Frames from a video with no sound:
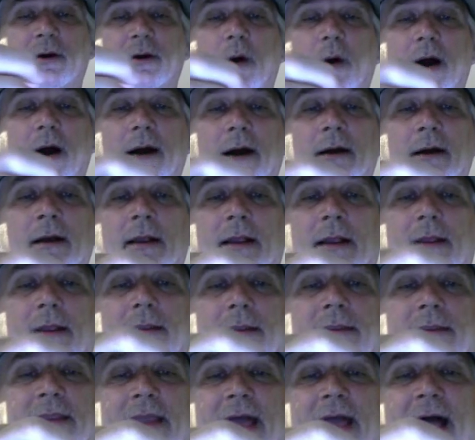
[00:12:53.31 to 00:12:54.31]
wire.
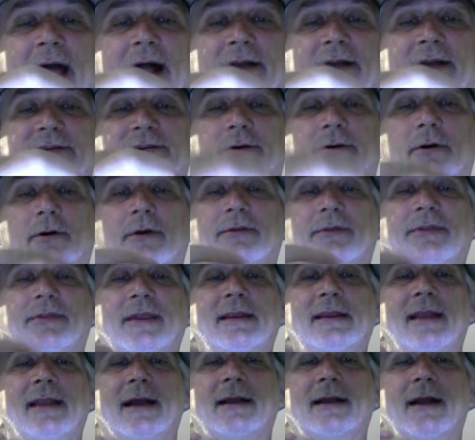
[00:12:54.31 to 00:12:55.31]
The actual
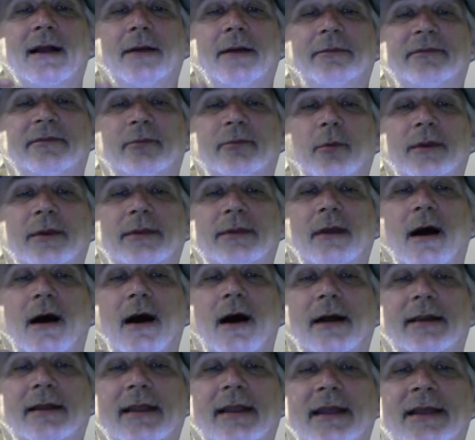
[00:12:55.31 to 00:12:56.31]
thing that comes with the
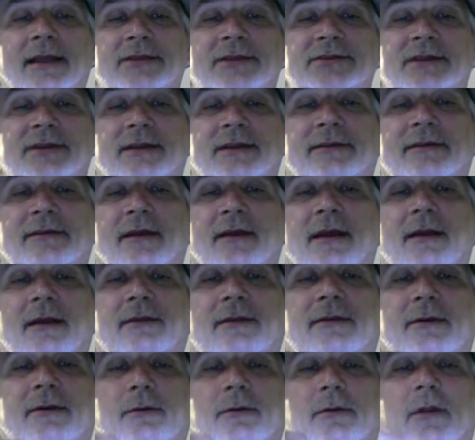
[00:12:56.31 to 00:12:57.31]
Honda engines
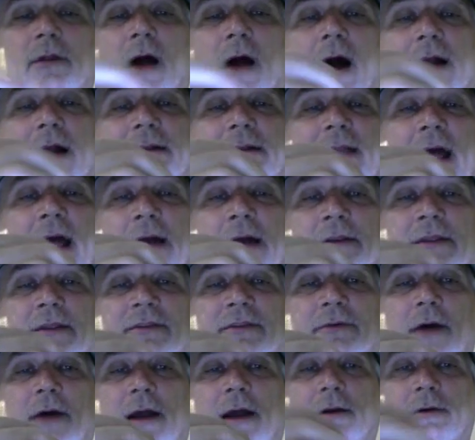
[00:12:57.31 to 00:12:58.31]
to lock down the
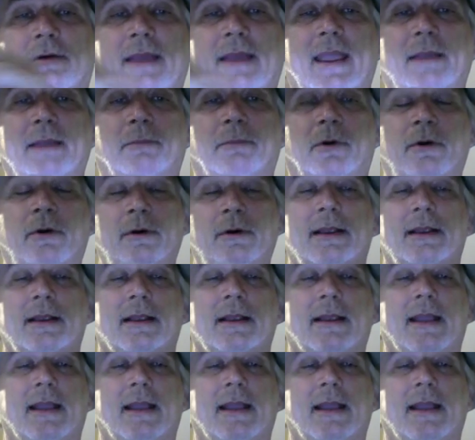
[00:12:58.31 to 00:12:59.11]
throttle cable.